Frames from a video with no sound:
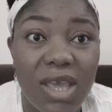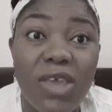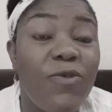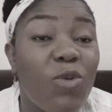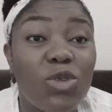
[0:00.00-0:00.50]

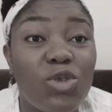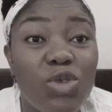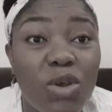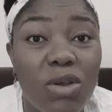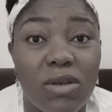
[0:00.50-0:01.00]
If you want to
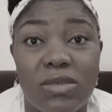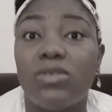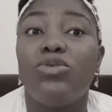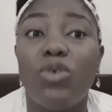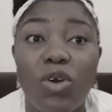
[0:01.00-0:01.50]
know
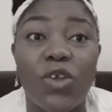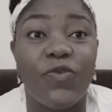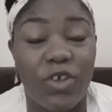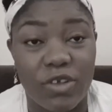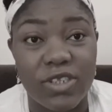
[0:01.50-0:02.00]
God
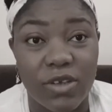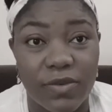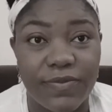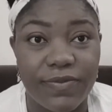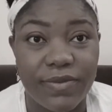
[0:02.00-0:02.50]
for yourself.